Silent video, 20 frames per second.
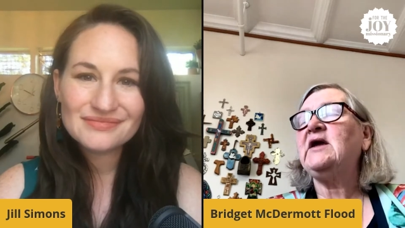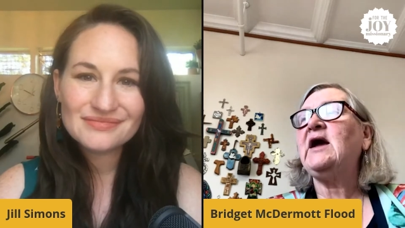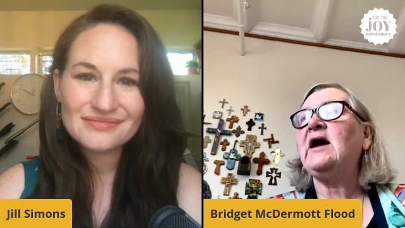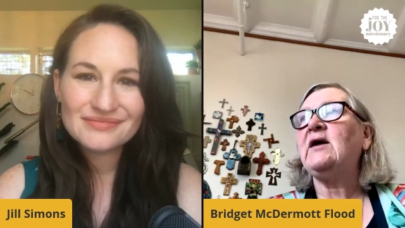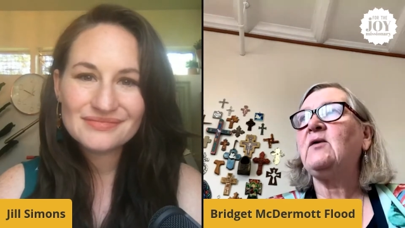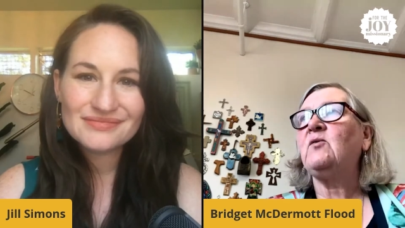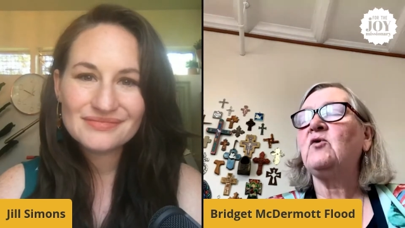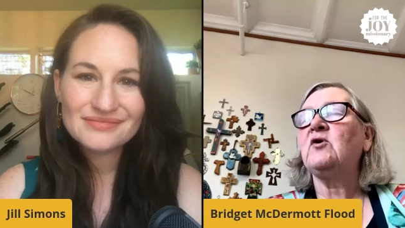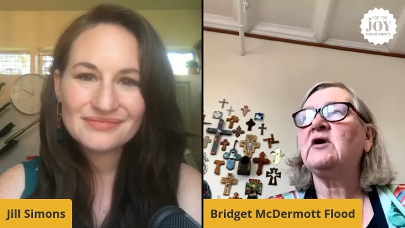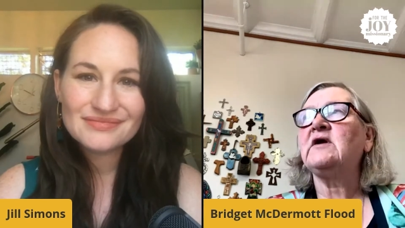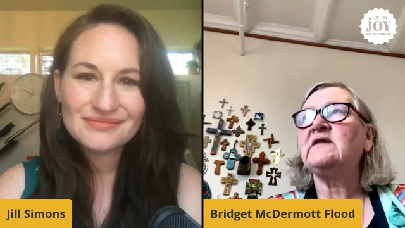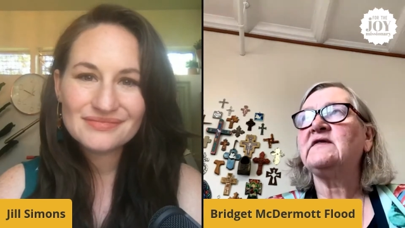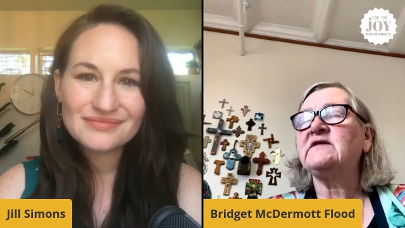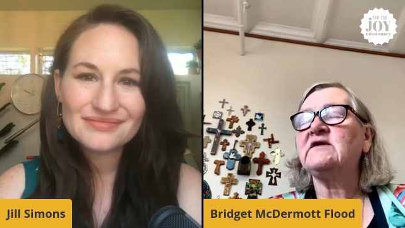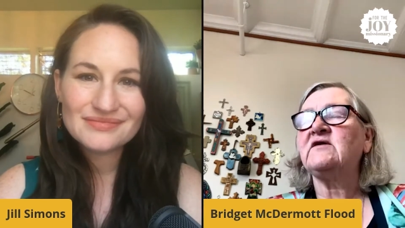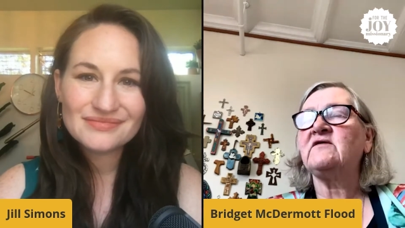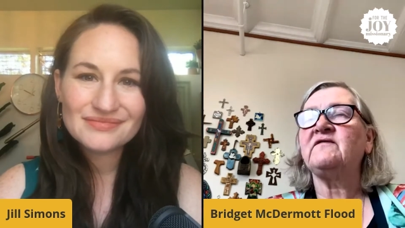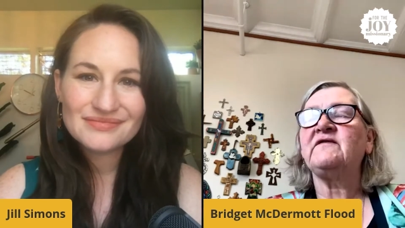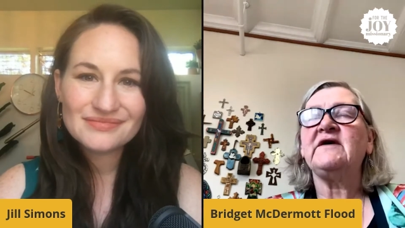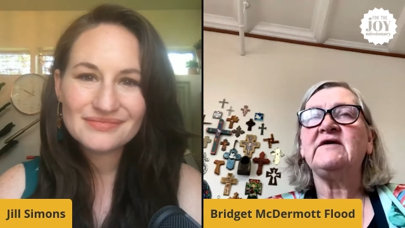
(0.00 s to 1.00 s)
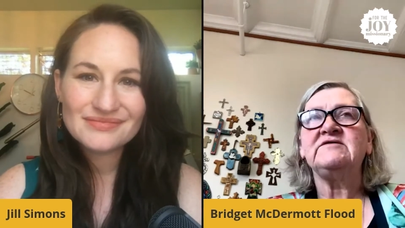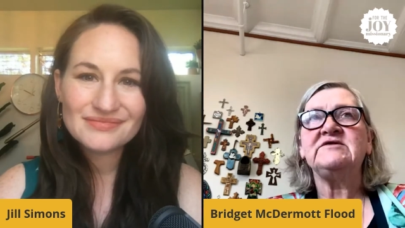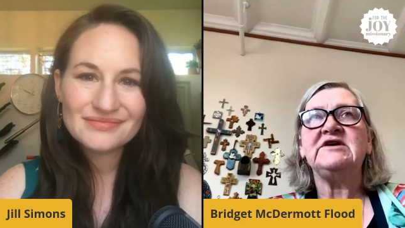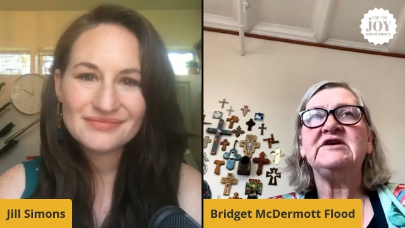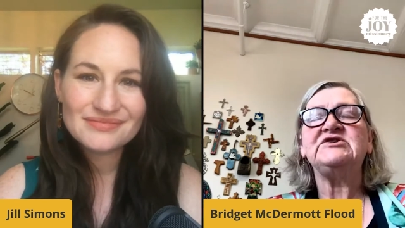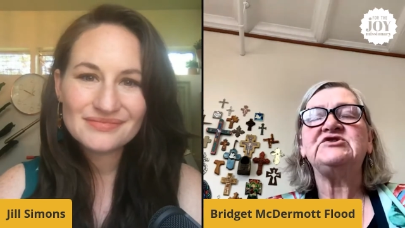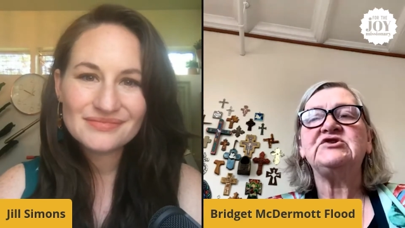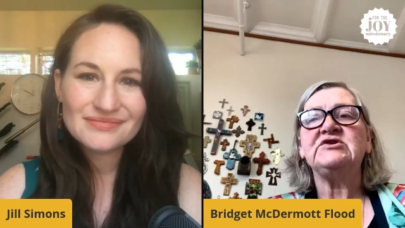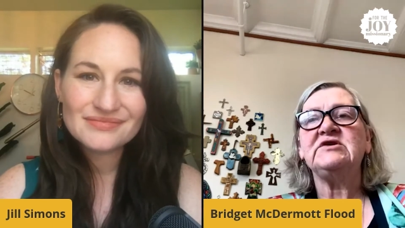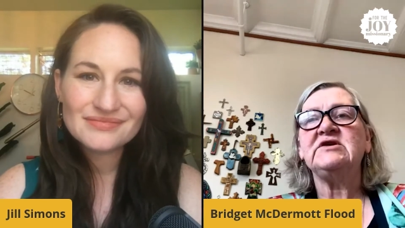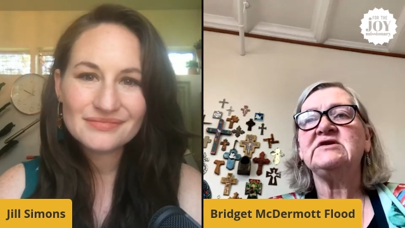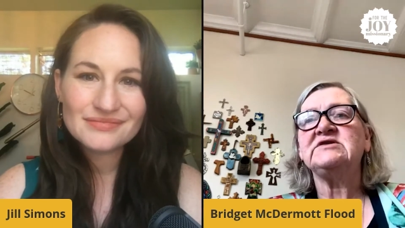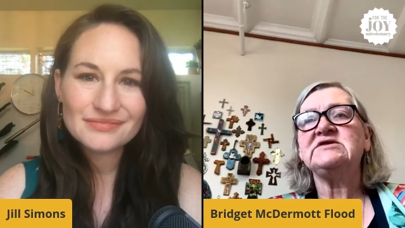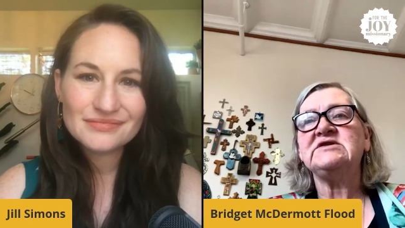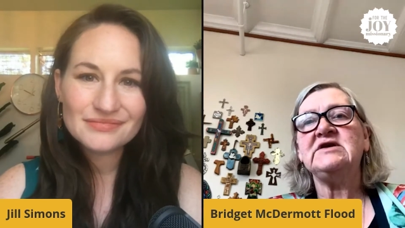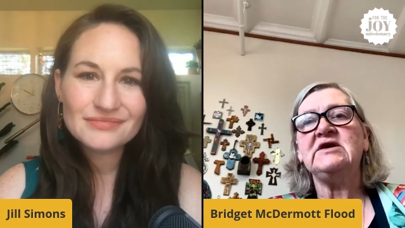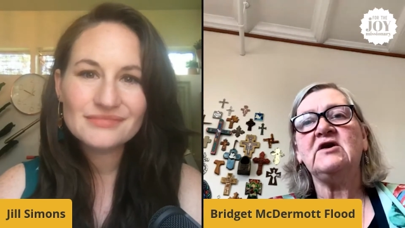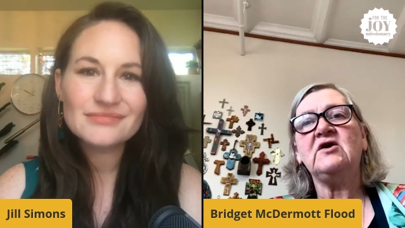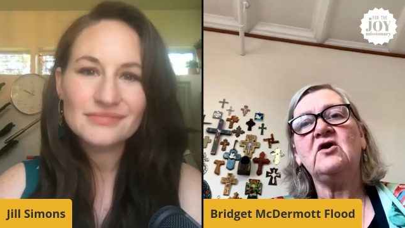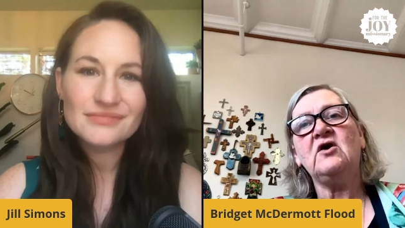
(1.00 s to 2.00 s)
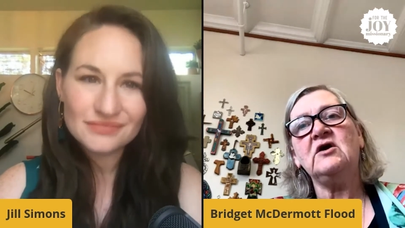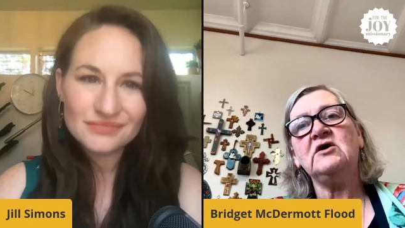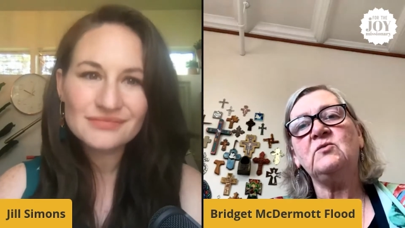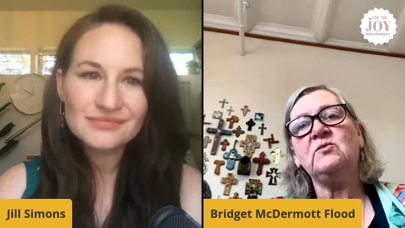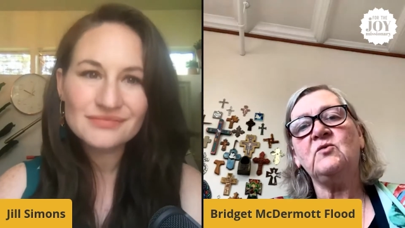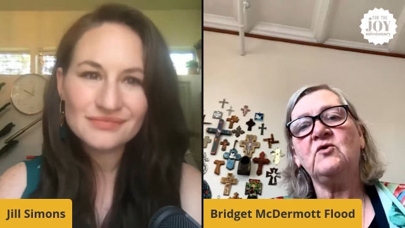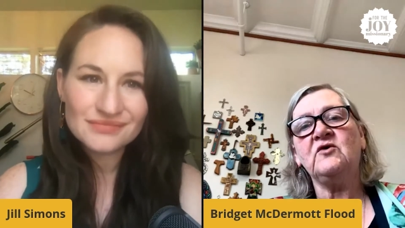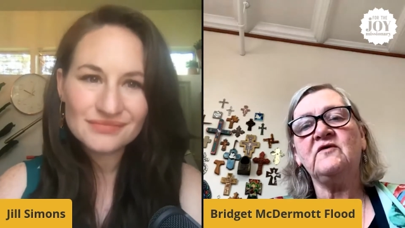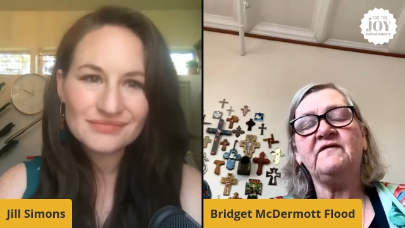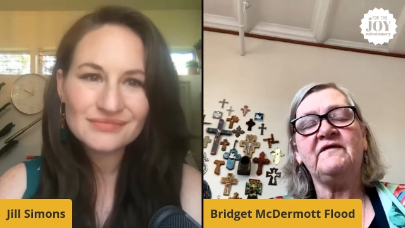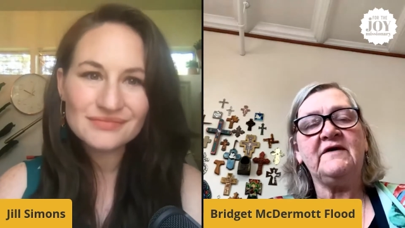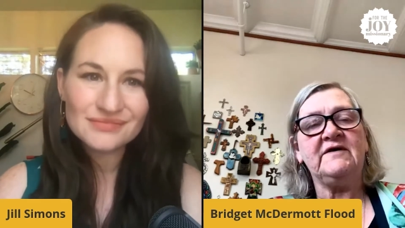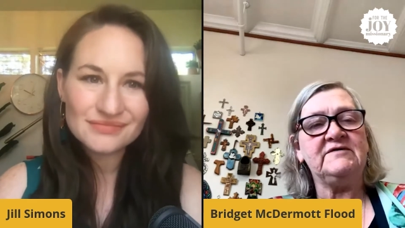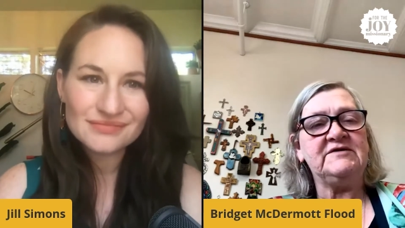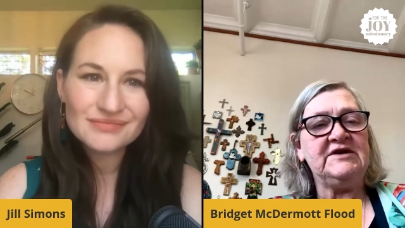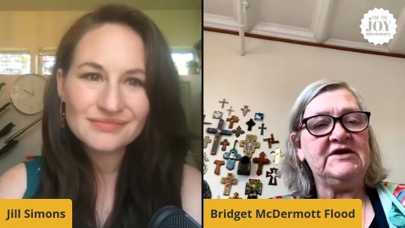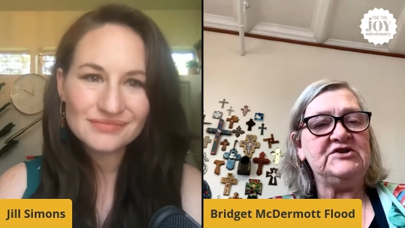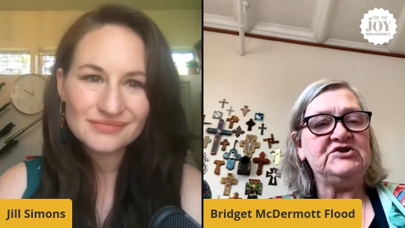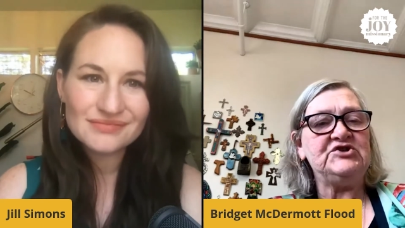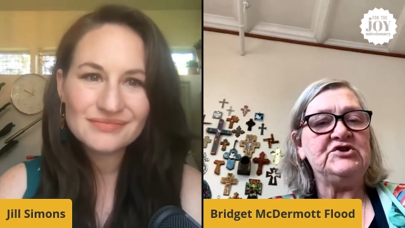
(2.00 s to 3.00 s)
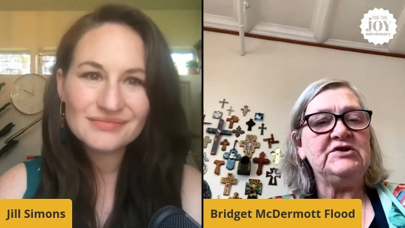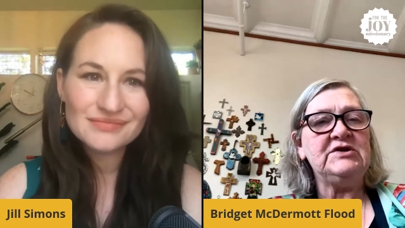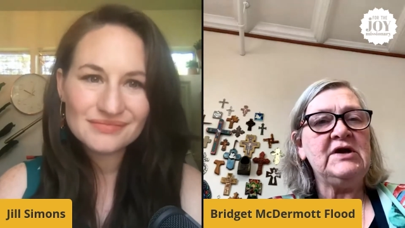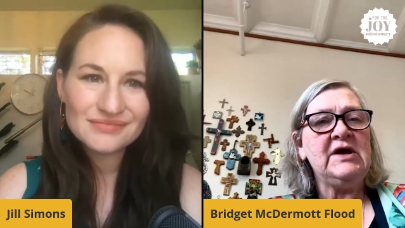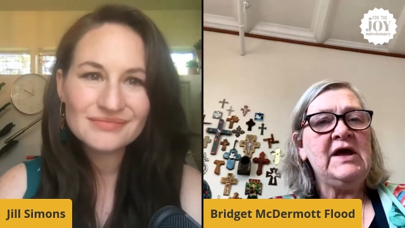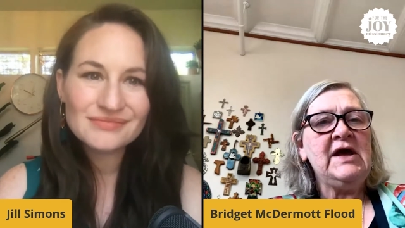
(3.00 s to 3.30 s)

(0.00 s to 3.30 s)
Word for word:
Speaker 1: I work at their foundation. It's the Incarnate Word Foundation.